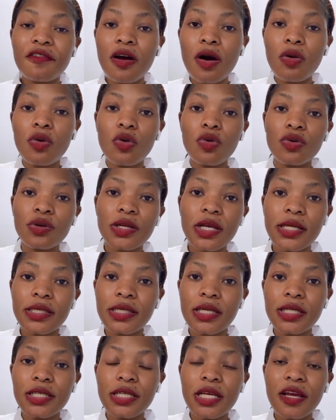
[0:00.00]
how long does
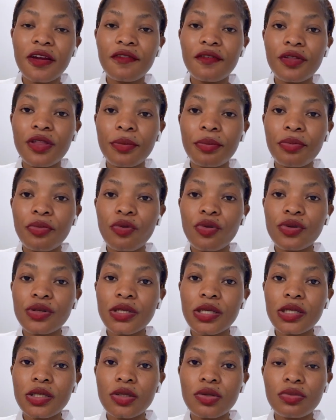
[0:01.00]
it take for the
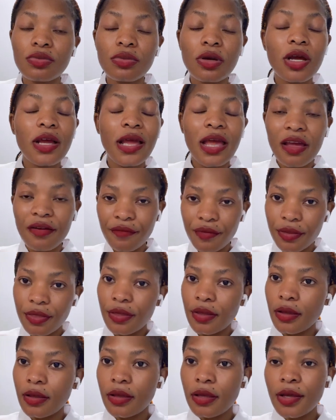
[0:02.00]
process, to
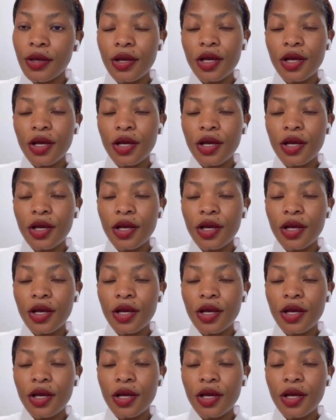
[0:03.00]
everything.